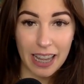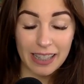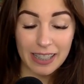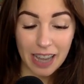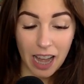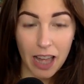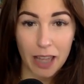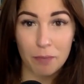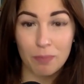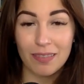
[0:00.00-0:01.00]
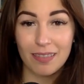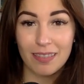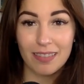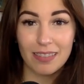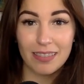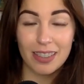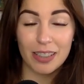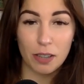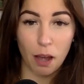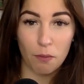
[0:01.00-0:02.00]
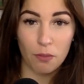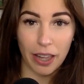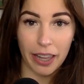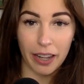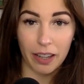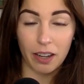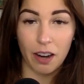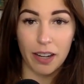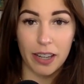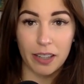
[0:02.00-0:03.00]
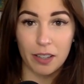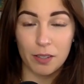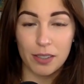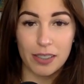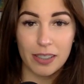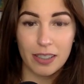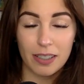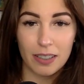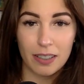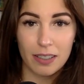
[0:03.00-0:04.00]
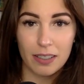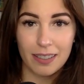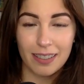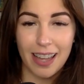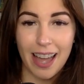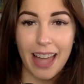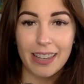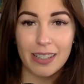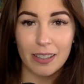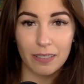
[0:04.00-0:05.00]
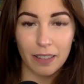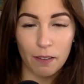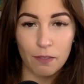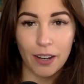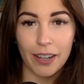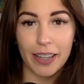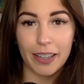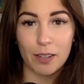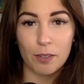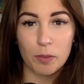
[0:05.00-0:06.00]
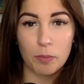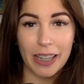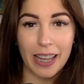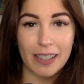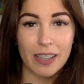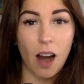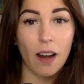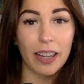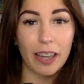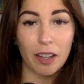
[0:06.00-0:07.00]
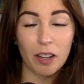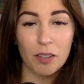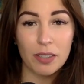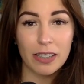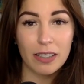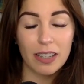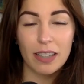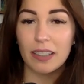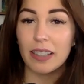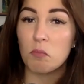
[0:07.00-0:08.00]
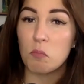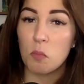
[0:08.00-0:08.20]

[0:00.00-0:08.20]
It's time to stop fighting our egos and to love our egos, because our egos need